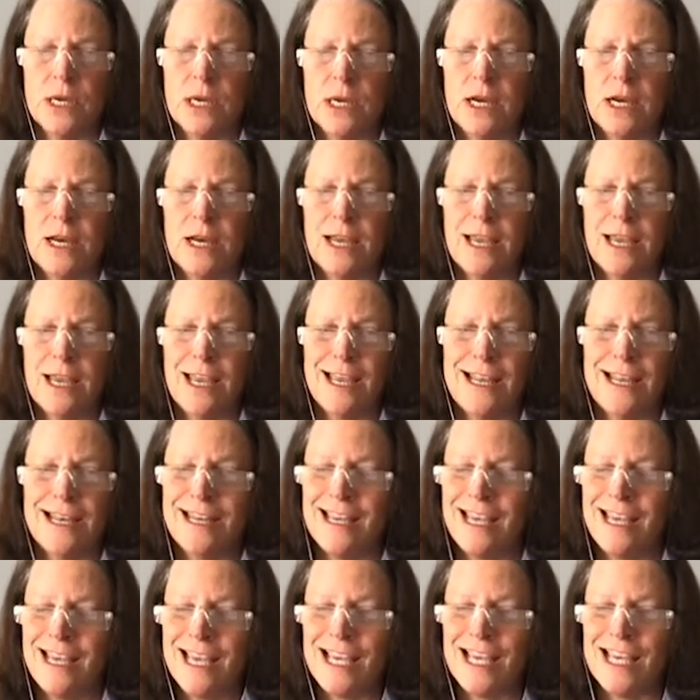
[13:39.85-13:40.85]
and
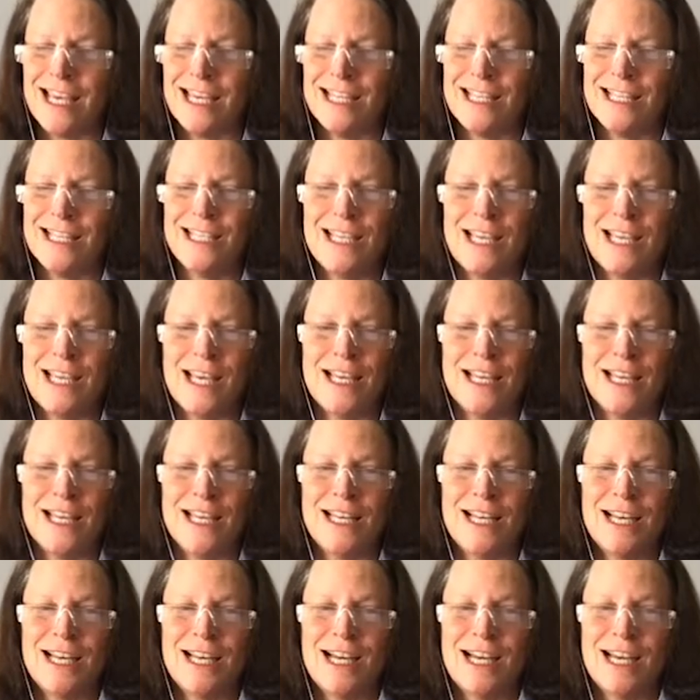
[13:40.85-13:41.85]
kids,
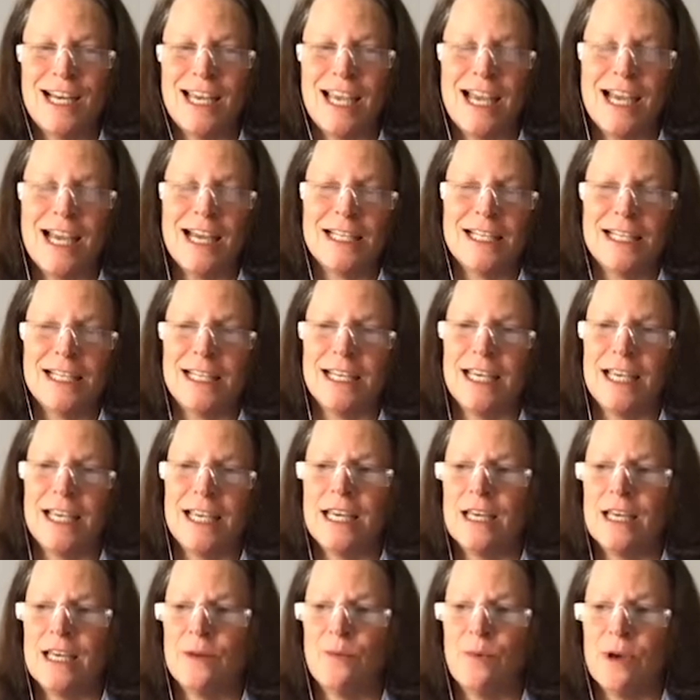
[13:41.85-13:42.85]
and I asked a
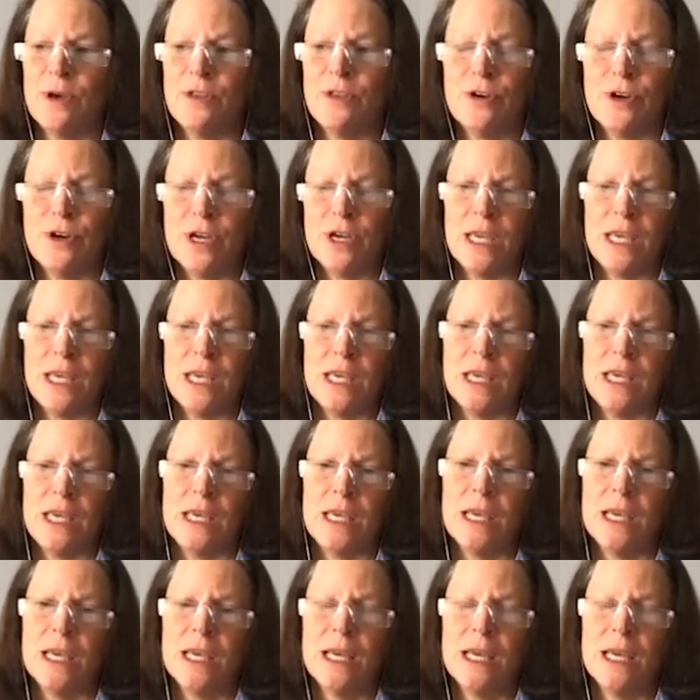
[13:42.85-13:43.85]
kid whether
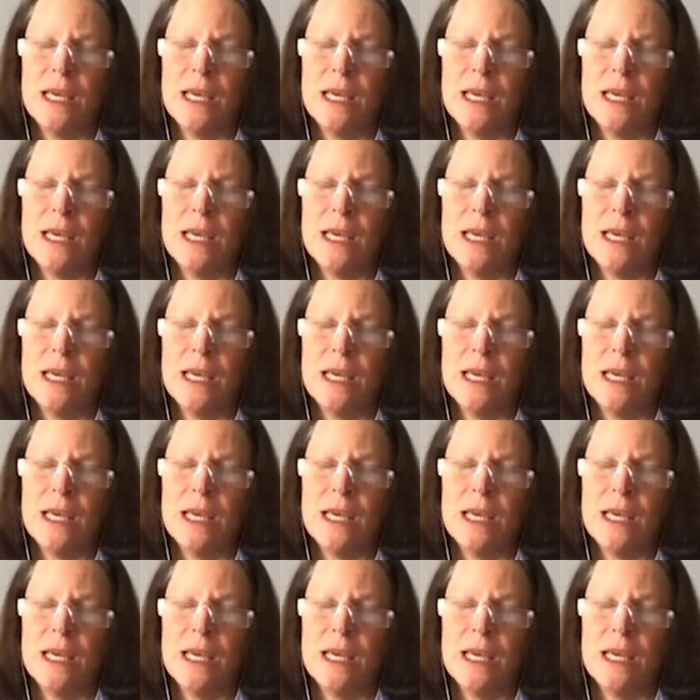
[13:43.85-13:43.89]
he